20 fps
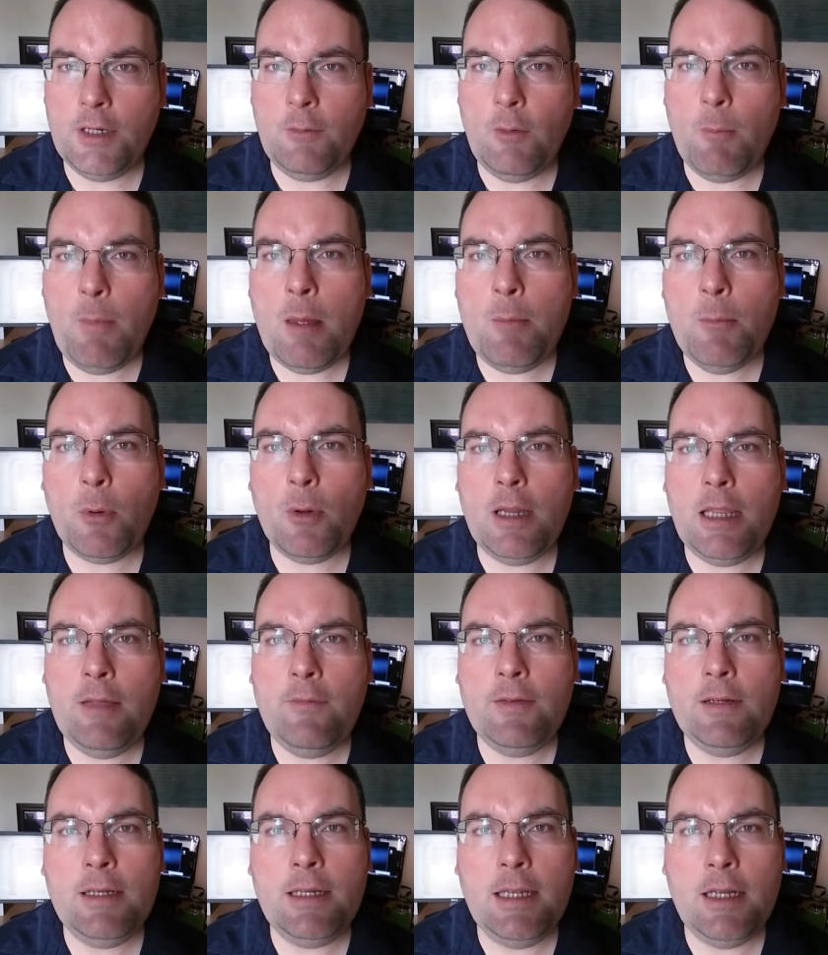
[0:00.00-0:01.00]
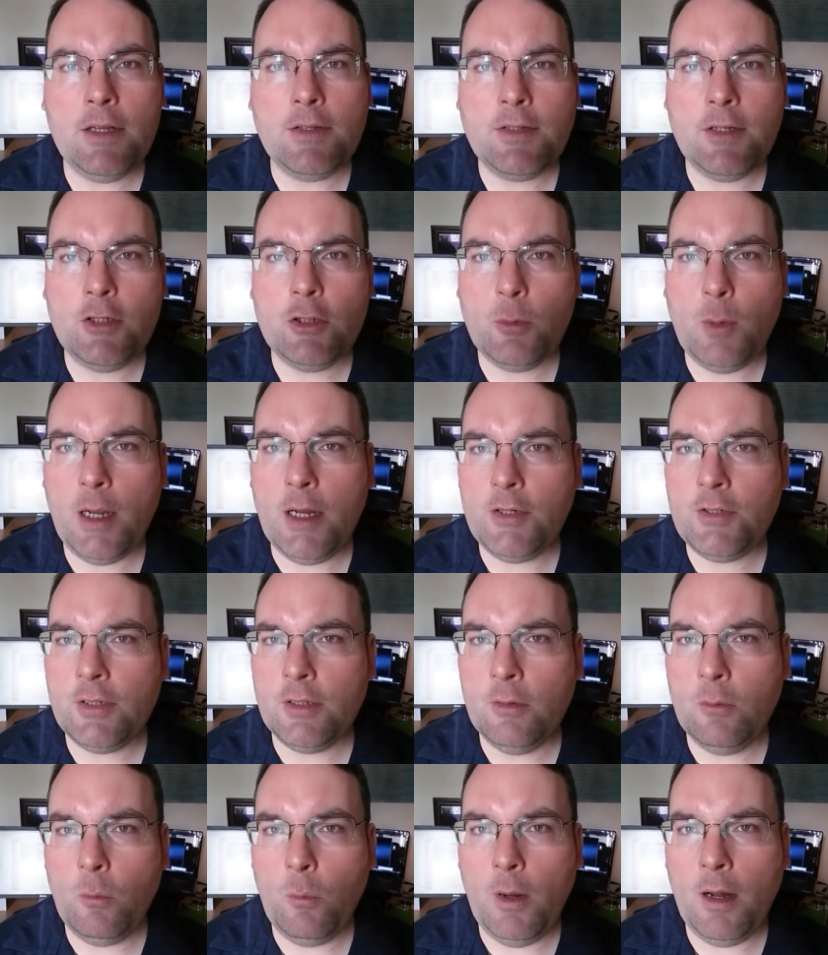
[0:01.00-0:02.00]
Remember, even in a
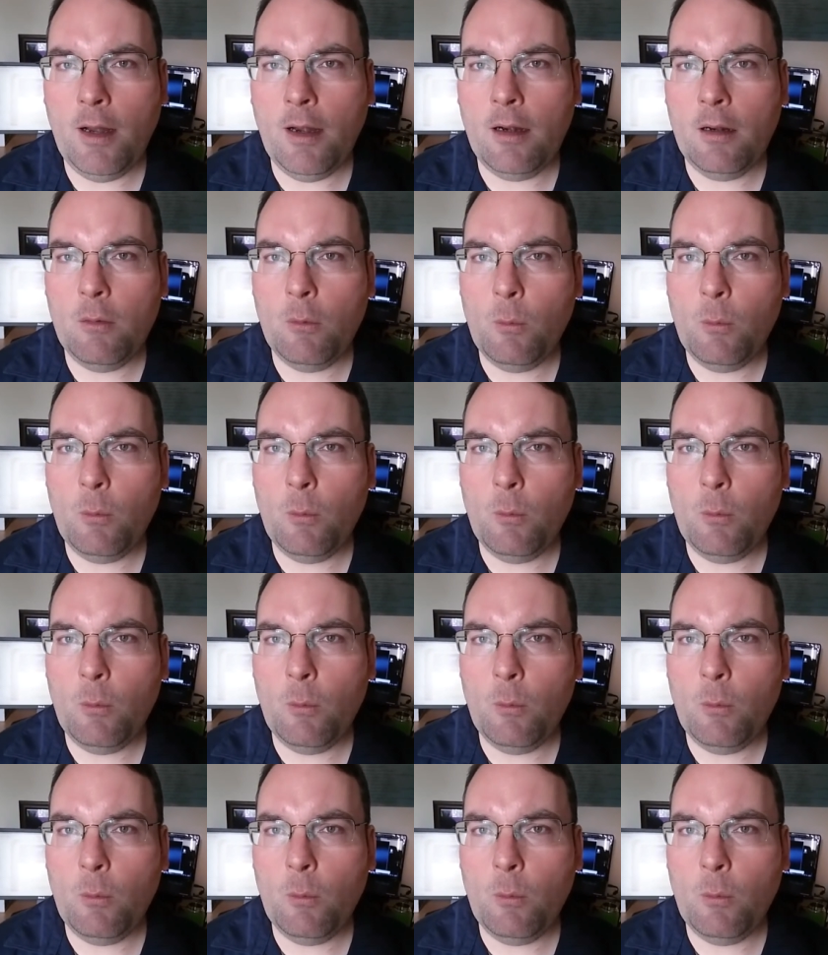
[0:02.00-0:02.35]
situation where